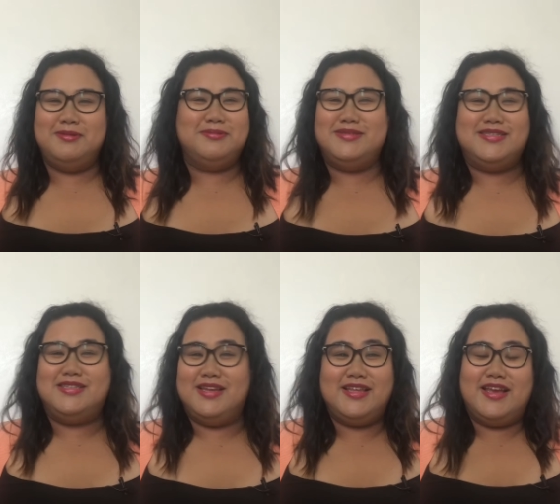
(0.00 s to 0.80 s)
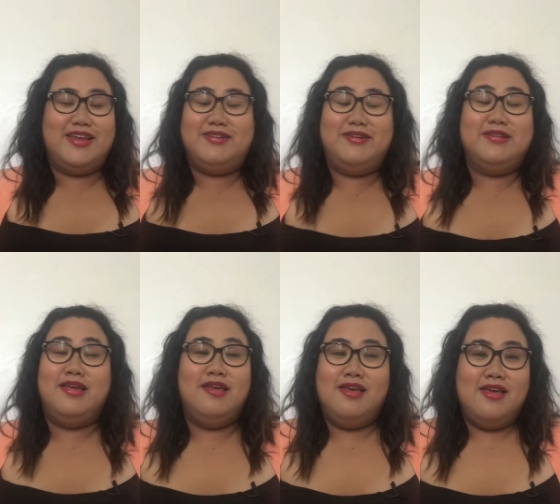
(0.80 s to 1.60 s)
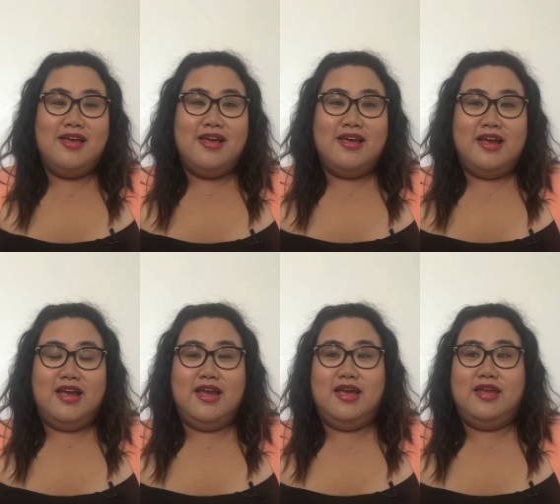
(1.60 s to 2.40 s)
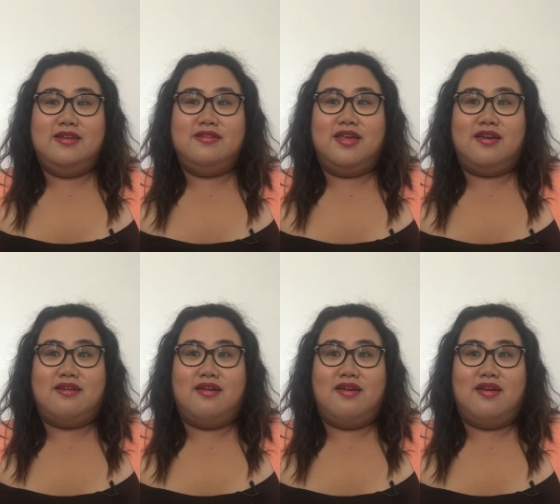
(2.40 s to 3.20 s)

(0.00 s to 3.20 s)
I'm just trying to get it. And like